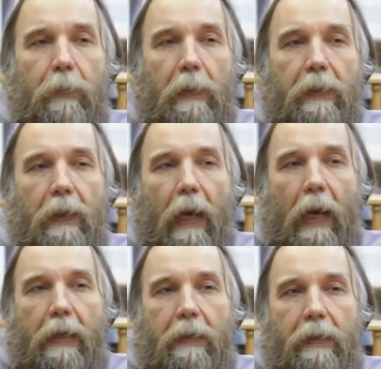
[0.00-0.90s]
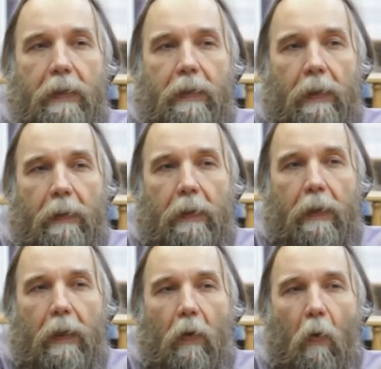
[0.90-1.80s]
the idea
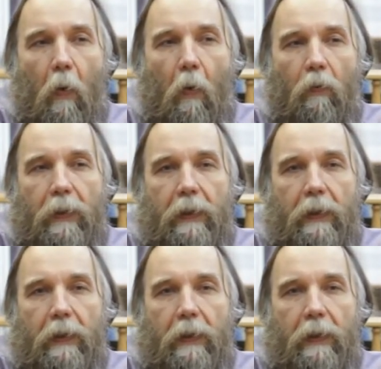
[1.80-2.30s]
of the